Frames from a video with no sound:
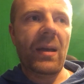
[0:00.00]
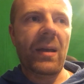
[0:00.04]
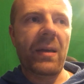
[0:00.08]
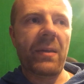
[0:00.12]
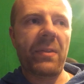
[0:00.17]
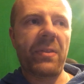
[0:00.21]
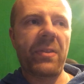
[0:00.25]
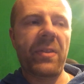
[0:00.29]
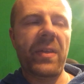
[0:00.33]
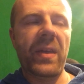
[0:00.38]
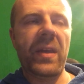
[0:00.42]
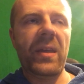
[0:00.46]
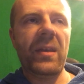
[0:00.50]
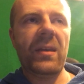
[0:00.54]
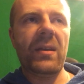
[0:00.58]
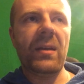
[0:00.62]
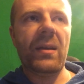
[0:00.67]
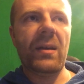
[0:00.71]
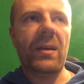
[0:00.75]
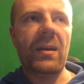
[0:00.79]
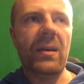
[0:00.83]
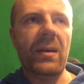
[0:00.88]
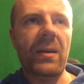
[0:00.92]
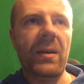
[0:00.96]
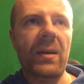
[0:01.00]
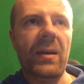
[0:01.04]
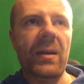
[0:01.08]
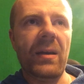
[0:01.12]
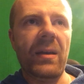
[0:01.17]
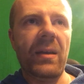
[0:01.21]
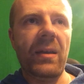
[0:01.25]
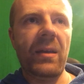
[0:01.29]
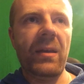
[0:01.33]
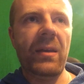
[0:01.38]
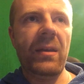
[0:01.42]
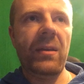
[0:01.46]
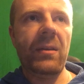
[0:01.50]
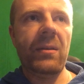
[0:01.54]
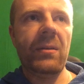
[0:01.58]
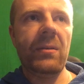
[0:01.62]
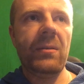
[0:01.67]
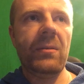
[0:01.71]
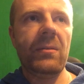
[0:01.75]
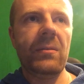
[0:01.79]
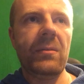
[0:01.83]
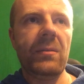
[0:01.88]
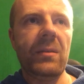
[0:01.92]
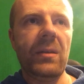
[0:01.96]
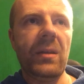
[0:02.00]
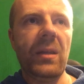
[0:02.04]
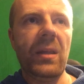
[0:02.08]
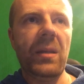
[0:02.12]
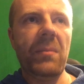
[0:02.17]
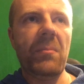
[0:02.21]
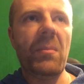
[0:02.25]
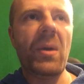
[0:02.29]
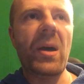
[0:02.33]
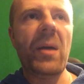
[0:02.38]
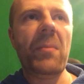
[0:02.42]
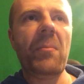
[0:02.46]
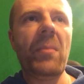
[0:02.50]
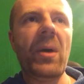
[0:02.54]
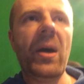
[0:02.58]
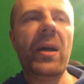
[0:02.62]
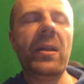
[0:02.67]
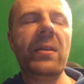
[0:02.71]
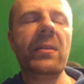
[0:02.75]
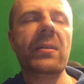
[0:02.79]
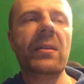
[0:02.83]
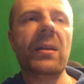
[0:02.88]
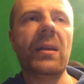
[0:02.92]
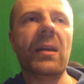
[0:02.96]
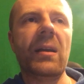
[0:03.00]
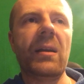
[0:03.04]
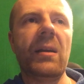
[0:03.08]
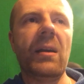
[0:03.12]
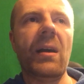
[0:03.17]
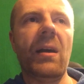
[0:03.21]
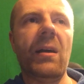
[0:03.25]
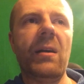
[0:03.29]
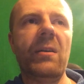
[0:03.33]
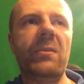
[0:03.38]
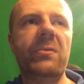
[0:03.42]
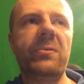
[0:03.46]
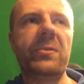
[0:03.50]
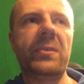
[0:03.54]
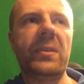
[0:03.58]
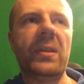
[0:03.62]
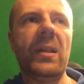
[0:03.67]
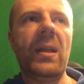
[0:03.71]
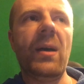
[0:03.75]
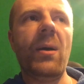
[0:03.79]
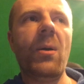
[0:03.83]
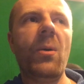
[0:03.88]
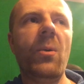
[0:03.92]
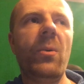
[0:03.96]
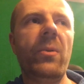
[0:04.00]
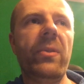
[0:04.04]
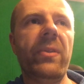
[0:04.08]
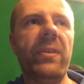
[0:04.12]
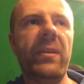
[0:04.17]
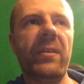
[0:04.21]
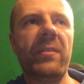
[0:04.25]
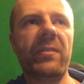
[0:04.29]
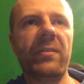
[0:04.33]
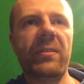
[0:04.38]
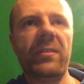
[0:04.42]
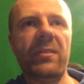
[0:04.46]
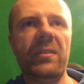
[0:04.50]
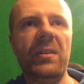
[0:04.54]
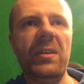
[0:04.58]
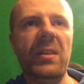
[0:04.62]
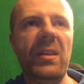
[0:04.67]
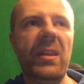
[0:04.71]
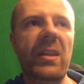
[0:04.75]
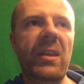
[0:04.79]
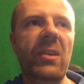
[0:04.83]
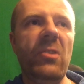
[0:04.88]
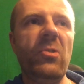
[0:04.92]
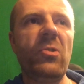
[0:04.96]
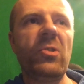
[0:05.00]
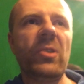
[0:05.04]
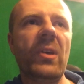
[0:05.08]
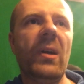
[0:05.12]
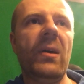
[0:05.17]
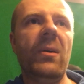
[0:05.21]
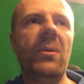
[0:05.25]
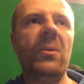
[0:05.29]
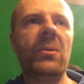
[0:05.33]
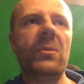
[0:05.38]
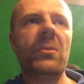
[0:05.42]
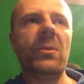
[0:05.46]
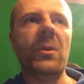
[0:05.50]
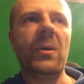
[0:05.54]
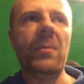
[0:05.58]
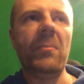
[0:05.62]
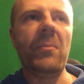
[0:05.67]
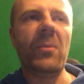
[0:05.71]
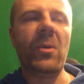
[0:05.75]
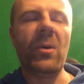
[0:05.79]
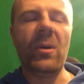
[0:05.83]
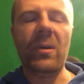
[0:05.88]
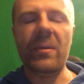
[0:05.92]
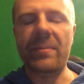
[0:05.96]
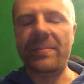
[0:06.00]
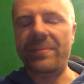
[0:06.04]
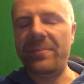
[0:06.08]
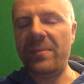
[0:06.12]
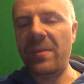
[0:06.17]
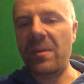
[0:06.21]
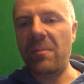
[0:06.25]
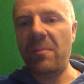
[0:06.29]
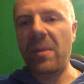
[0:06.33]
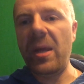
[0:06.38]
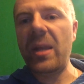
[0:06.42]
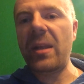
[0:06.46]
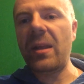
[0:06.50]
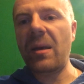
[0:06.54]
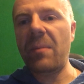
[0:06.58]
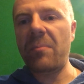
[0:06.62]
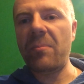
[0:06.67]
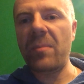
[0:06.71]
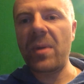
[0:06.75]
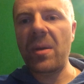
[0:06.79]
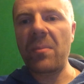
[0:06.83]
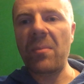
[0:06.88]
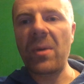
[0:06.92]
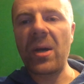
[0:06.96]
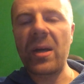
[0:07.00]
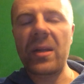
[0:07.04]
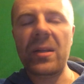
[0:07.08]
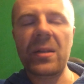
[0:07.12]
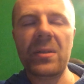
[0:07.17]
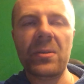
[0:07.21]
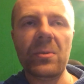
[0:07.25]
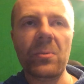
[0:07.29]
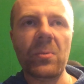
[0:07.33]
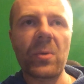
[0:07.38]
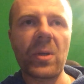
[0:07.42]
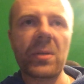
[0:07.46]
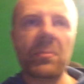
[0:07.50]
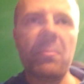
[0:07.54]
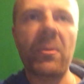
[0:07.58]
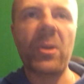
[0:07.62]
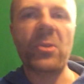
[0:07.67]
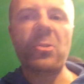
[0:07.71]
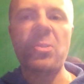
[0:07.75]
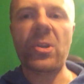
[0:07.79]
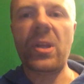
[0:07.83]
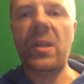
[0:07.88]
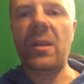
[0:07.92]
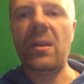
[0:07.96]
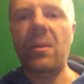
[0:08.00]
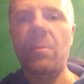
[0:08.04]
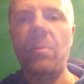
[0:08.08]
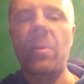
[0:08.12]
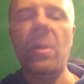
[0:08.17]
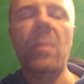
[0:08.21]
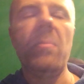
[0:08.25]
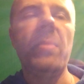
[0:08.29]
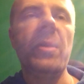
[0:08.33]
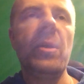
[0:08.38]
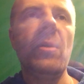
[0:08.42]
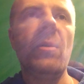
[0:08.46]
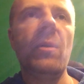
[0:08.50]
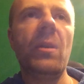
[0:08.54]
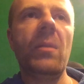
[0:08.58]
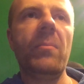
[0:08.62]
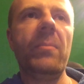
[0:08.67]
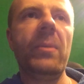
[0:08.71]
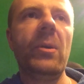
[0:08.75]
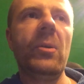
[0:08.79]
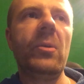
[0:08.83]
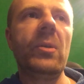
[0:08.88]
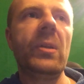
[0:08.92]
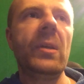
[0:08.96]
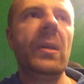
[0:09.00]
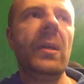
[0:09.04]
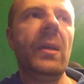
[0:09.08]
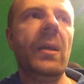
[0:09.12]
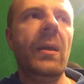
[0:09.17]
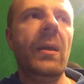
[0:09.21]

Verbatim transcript: i think i in my mind carved now this niche out or, or made up my mind what my channel will be all about